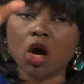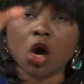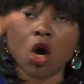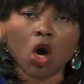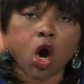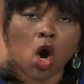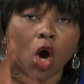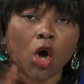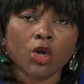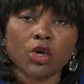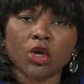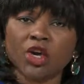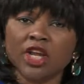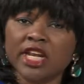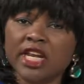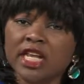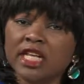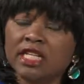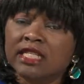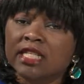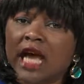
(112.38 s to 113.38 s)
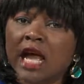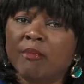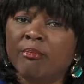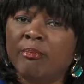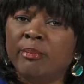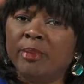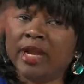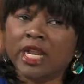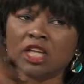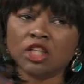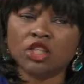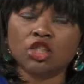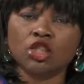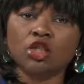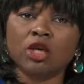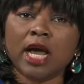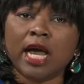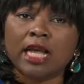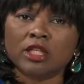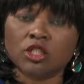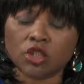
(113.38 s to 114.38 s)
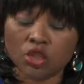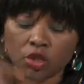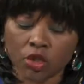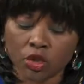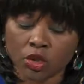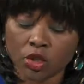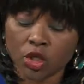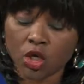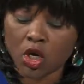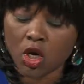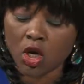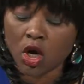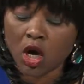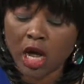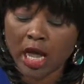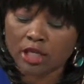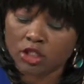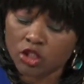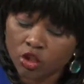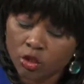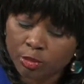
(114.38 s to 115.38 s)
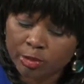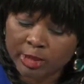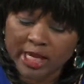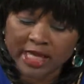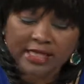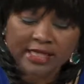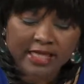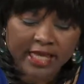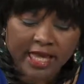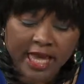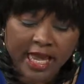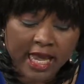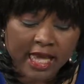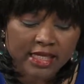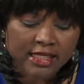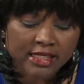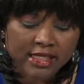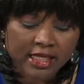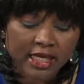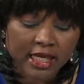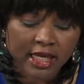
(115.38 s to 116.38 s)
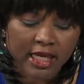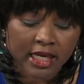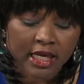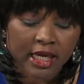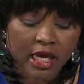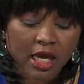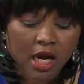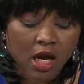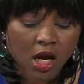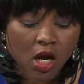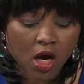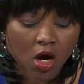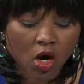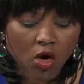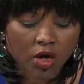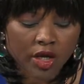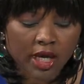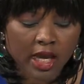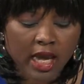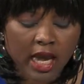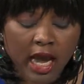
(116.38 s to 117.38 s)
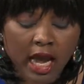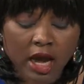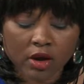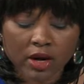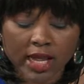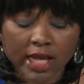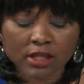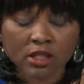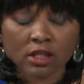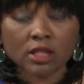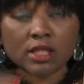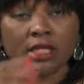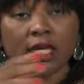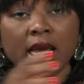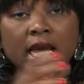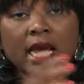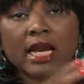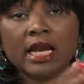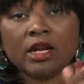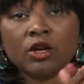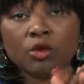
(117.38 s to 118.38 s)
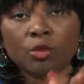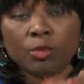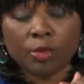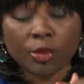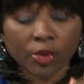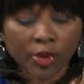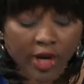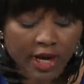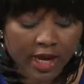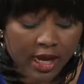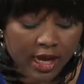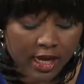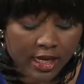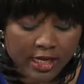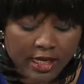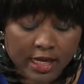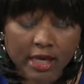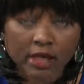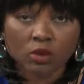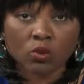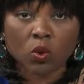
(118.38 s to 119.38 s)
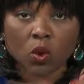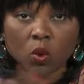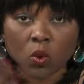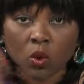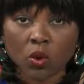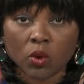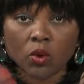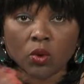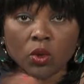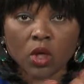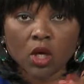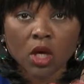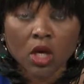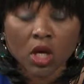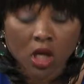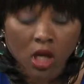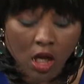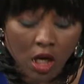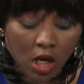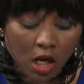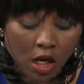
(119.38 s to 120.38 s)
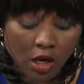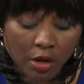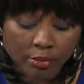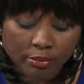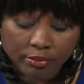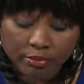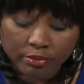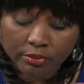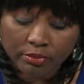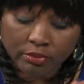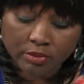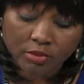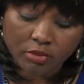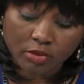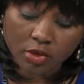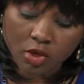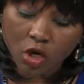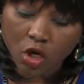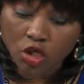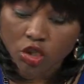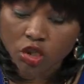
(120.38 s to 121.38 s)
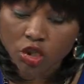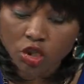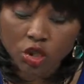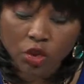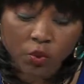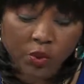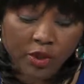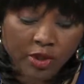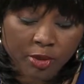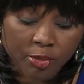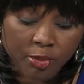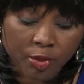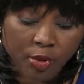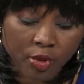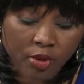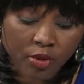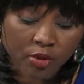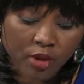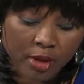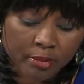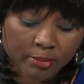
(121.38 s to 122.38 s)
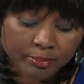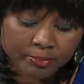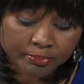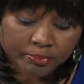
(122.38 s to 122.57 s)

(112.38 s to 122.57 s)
all your needs and bless you as you as you bless KSCE. Okay, I would like to say a little prayer, and then we'll. Um, continue with the program.